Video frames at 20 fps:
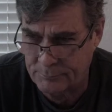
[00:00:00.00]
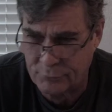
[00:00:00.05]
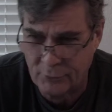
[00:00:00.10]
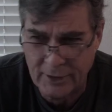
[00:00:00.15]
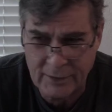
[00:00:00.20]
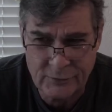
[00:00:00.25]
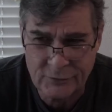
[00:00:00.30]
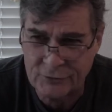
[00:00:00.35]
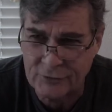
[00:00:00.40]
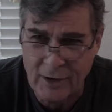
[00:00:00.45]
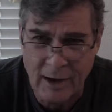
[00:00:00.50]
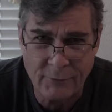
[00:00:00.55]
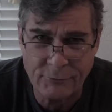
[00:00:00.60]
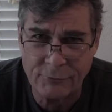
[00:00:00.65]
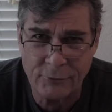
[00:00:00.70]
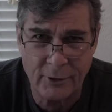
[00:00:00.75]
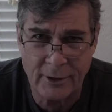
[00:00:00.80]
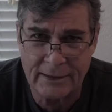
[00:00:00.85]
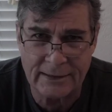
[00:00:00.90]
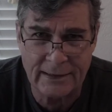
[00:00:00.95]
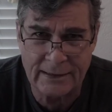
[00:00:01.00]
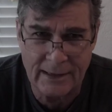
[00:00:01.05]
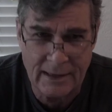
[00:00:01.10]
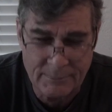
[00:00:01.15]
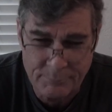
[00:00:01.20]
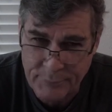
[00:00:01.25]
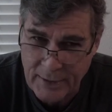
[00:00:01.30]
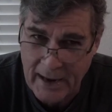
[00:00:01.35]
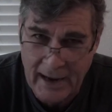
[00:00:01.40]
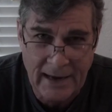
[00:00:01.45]
bring suffering
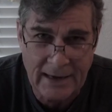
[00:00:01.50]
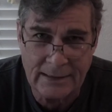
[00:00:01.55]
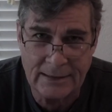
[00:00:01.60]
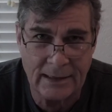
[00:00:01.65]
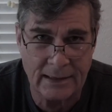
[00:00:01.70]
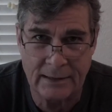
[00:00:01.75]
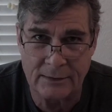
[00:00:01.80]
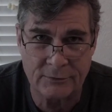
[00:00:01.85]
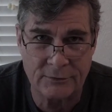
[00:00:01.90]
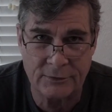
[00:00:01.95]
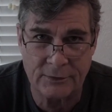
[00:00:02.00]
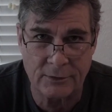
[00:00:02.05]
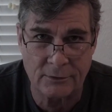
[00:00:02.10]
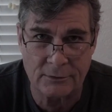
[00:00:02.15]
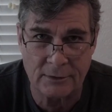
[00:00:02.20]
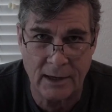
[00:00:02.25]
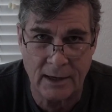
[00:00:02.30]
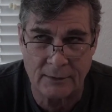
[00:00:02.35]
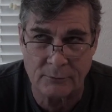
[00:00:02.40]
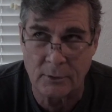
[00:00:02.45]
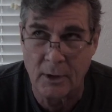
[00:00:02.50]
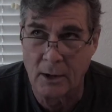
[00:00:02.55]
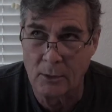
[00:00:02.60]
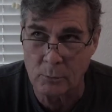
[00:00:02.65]
and pain into your life.